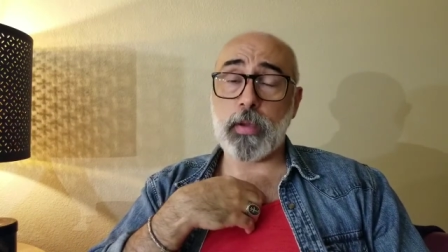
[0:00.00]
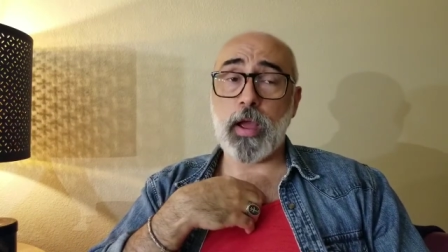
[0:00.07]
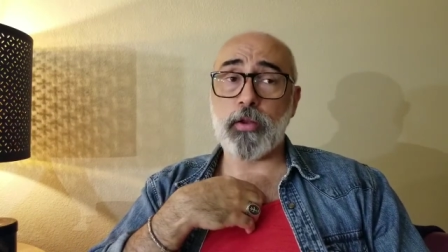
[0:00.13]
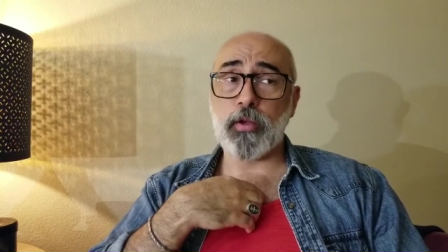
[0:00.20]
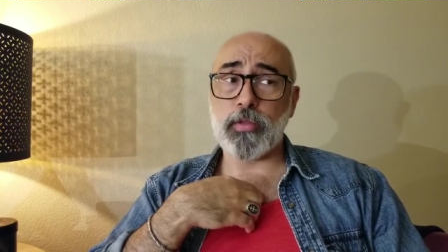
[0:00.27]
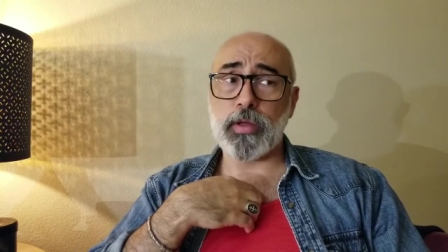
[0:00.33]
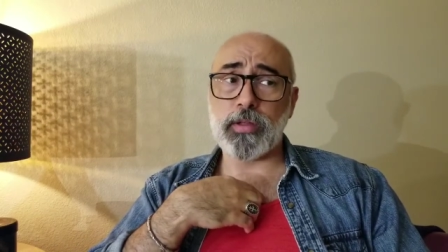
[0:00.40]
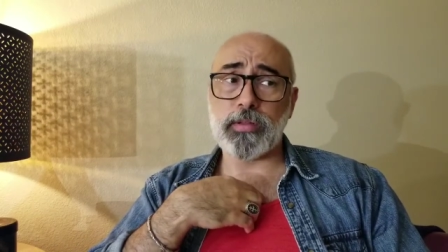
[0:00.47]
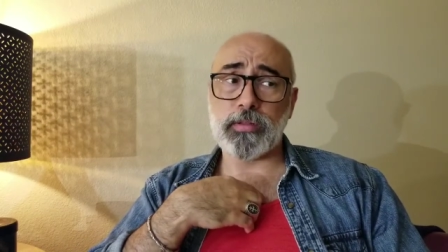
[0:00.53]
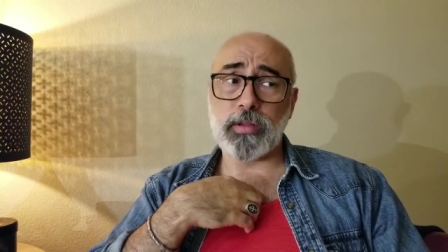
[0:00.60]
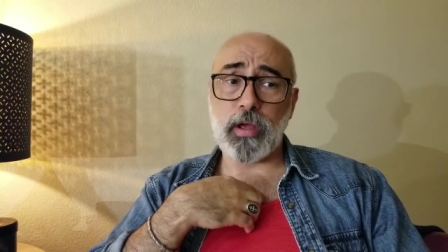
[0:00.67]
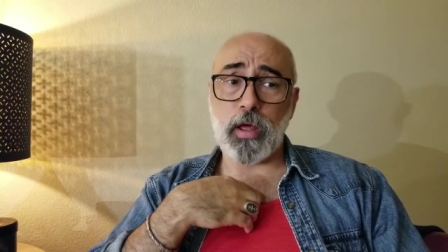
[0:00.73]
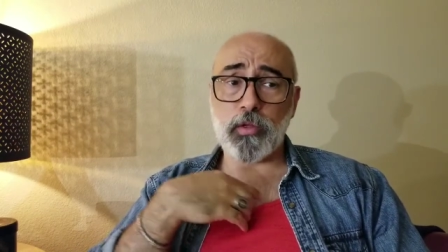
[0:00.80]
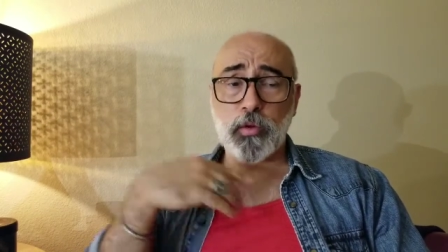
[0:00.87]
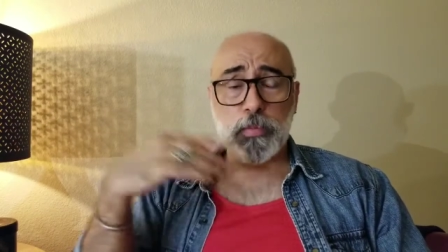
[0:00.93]
I know that
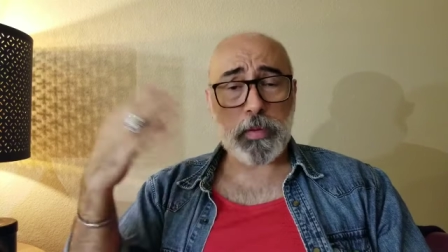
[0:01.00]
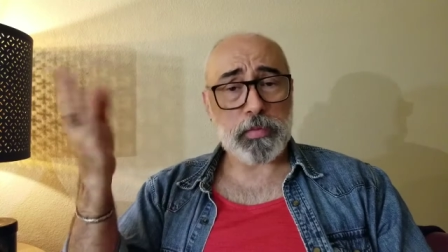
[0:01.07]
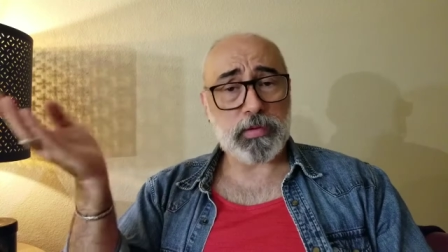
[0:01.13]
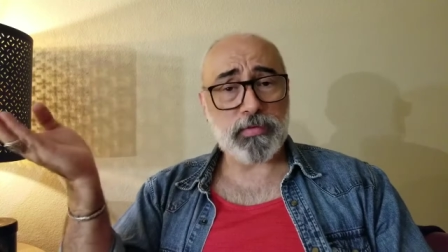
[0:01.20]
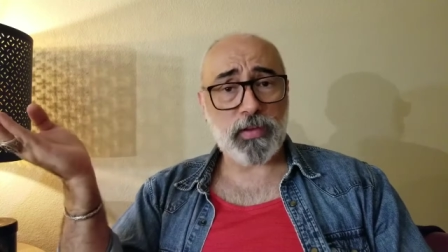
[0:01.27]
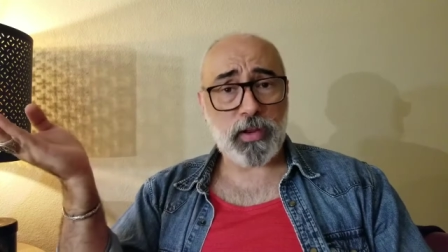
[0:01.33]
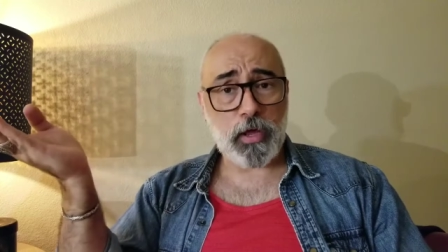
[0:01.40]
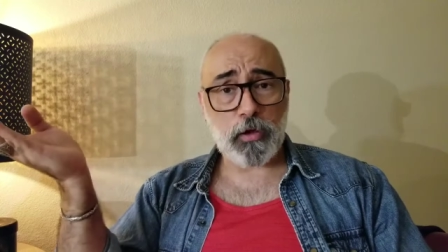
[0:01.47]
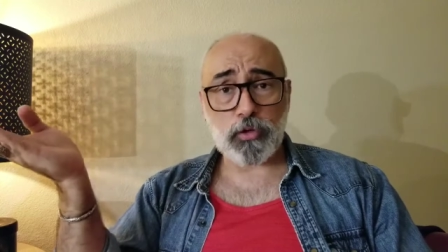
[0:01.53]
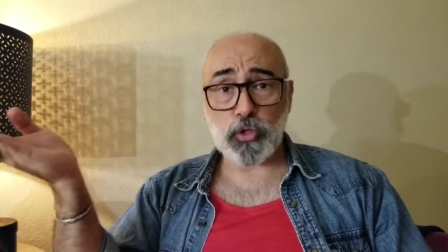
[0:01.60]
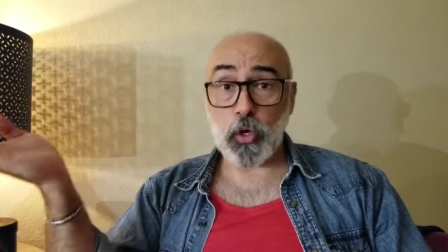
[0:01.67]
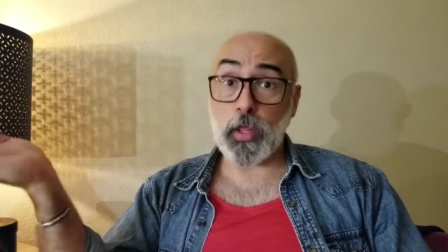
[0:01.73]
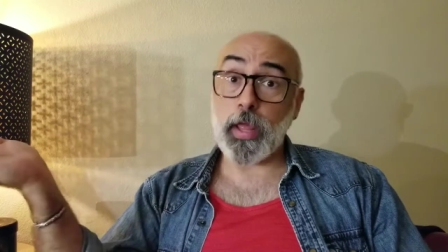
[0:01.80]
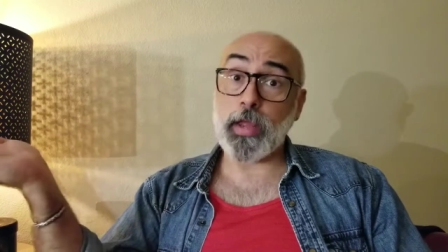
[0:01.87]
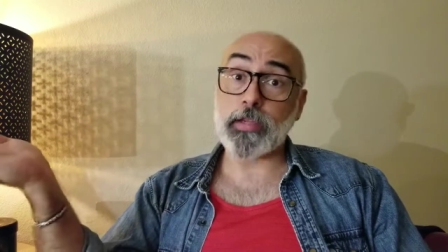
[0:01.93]
other people's videos
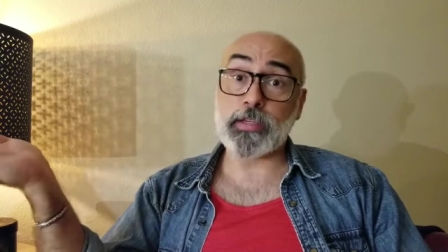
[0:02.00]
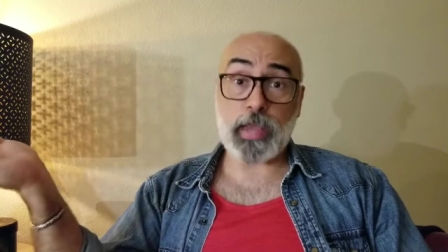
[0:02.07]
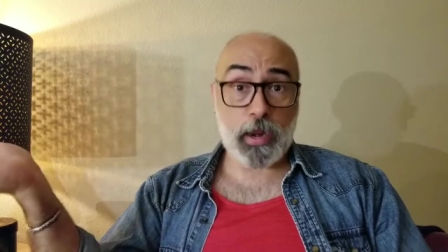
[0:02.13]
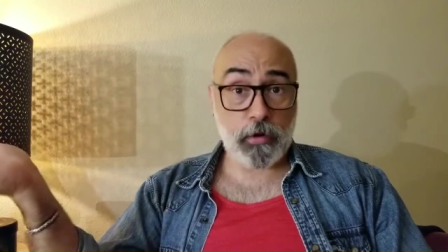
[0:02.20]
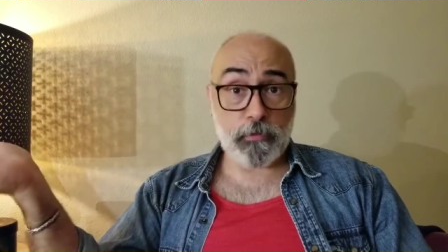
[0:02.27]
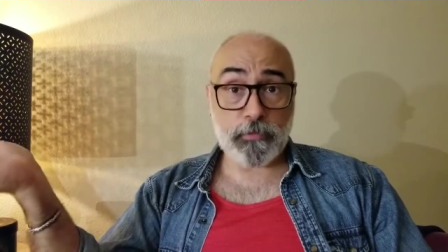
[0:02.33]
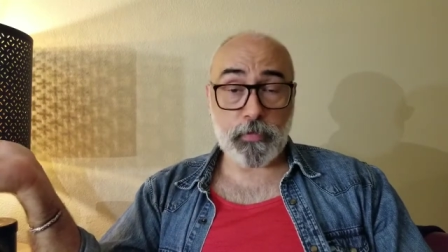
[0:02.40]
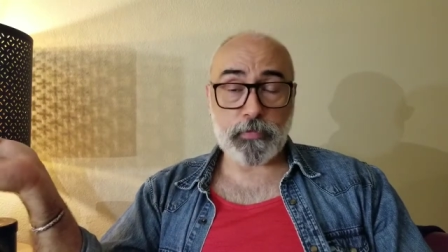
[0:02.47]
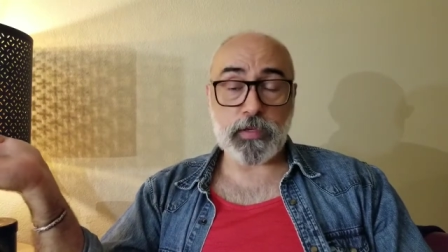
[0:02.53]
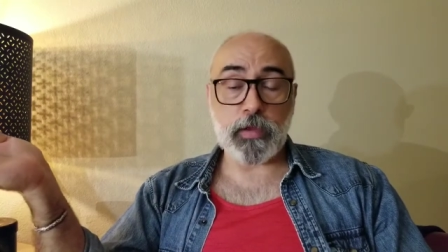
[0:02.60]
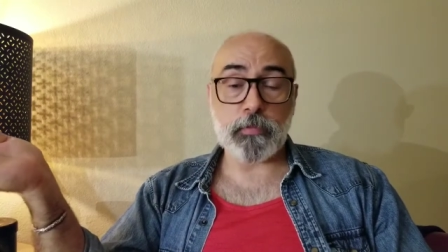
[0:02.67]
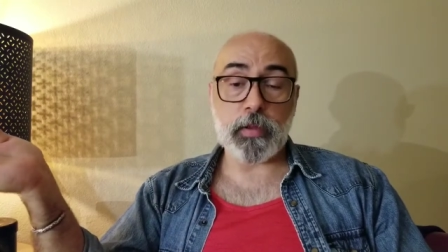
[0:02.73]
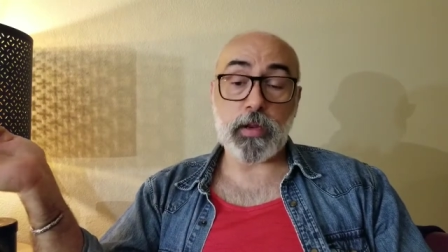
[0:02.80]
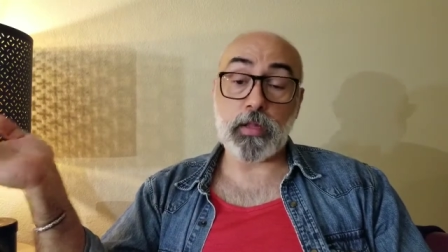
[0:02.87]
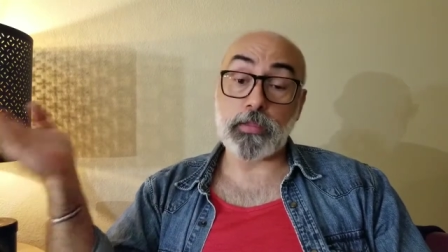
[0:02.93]
are like 10 or 15
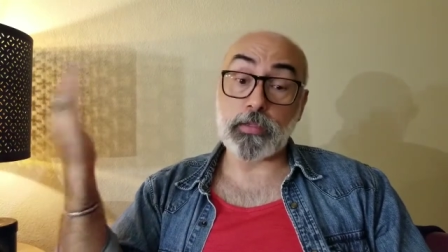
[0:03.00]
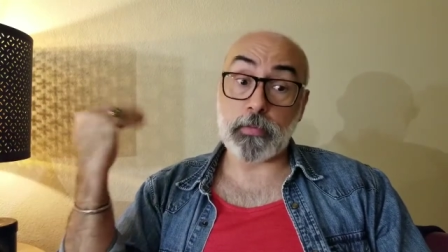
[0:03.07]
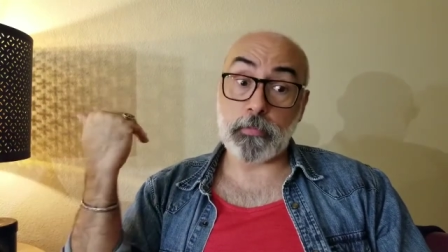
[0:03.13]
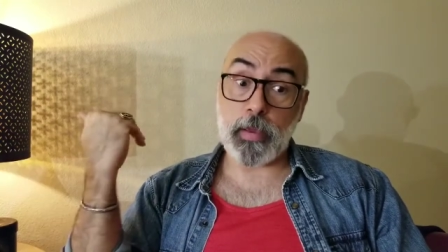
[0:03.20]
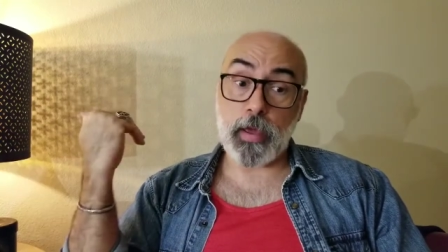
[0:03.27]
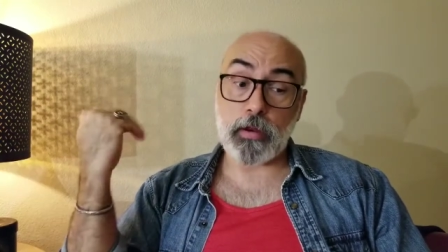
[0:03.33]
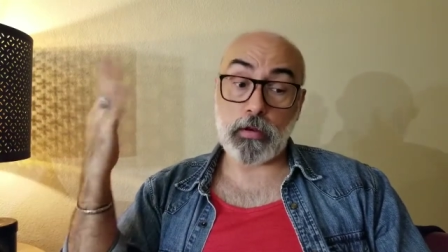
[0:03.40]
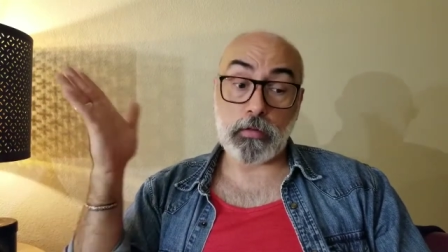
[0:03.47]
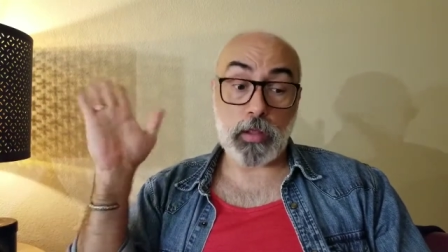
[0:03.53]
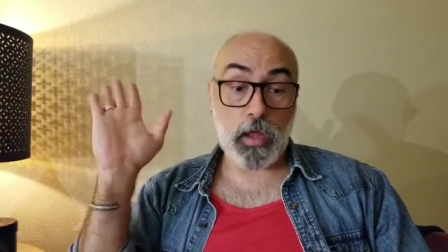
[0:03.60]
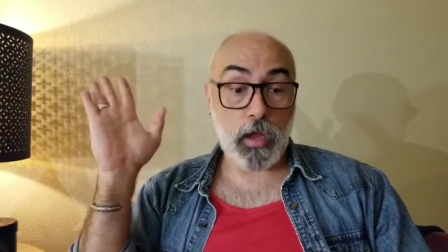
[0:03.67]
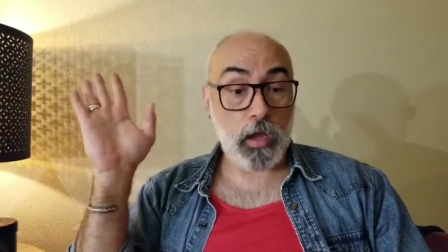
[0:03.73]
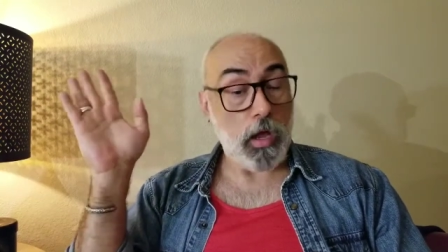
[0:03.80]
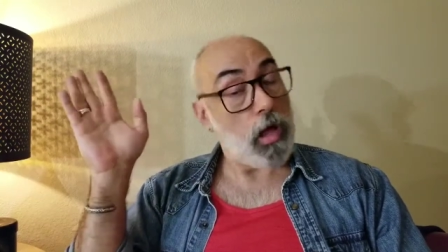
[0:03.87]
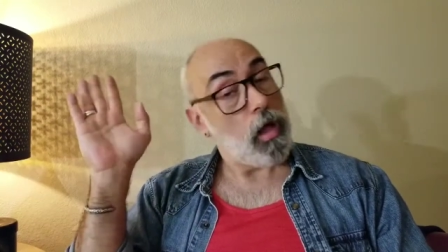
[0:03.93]
minutes and mine are
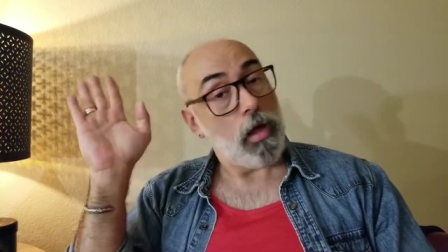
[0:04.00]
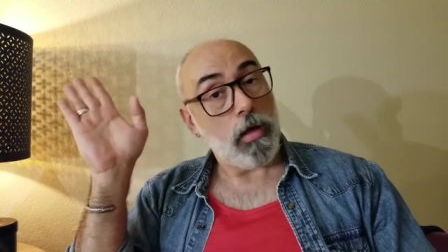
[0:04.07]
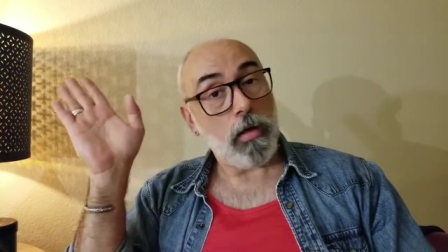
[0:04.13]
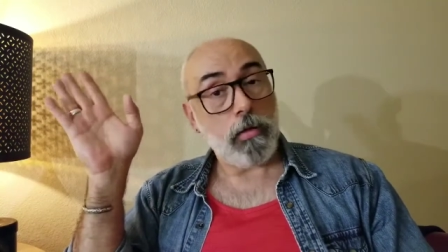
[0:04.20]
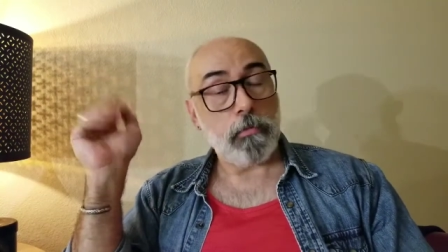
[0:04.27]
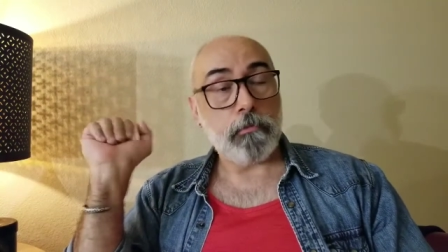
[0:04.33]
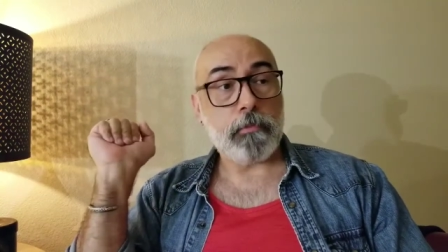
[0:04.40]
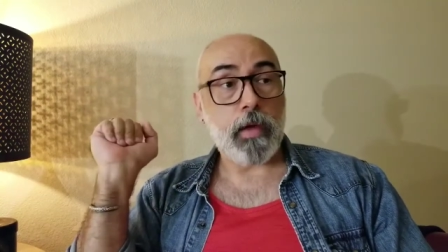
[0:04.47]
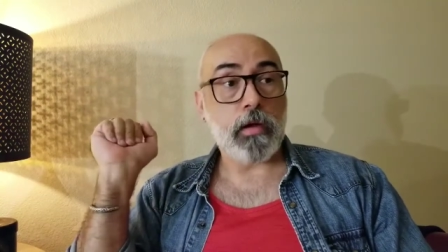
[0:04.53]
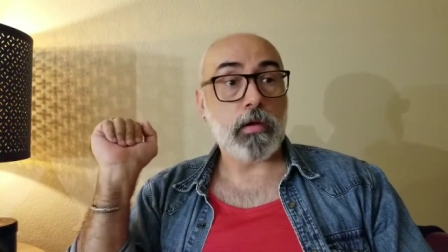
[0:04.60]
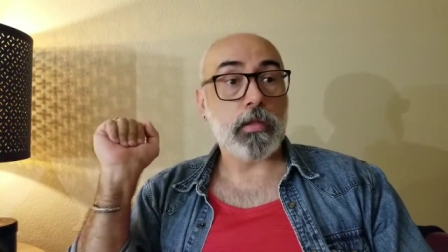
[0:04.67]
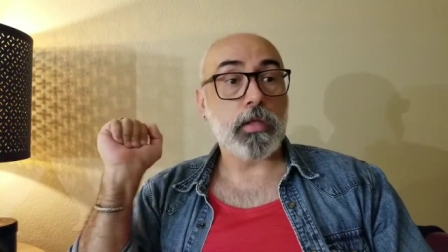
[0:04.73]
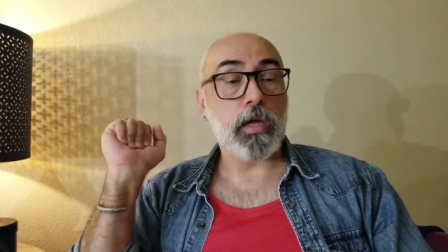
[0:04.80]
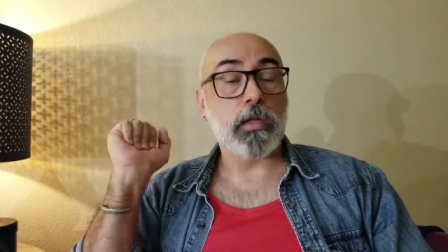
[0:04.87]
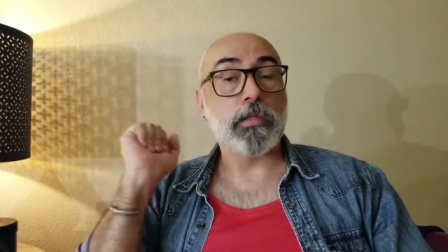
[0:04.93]
like
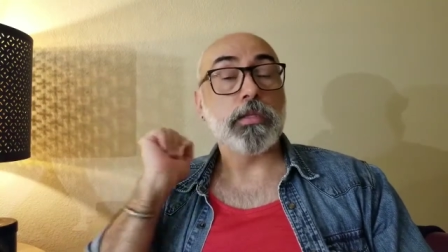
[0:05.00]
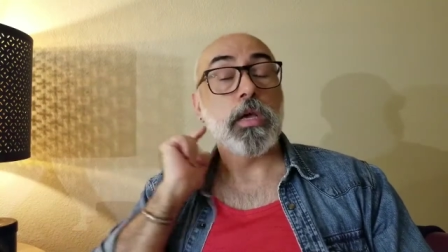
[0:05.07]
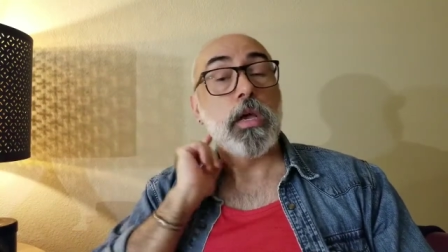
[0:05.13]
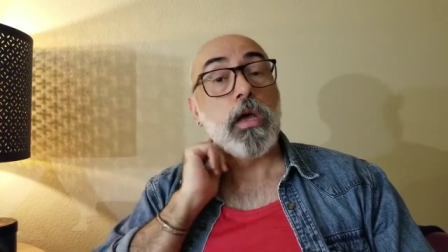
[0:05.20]
marathons.